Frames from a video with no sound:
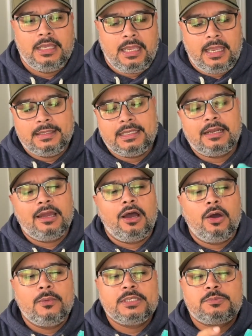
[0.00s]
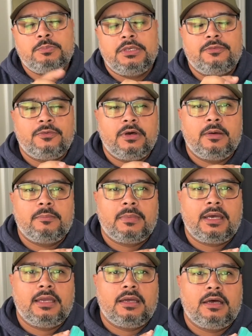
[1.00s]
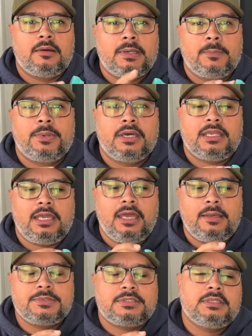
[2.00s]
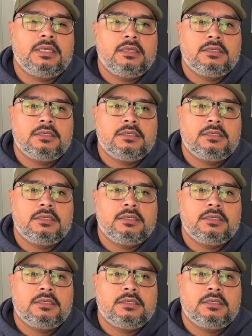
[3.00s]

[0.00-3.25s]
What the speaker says: And then I always beef up my my butt caps